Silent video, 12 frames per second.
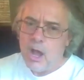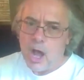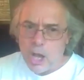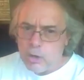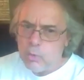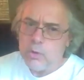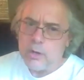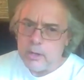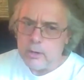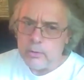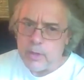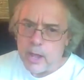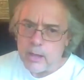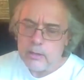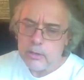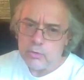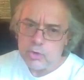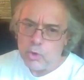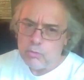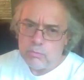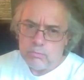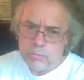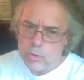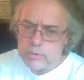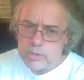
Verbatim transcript: I don't want to hear that. You know, don't don't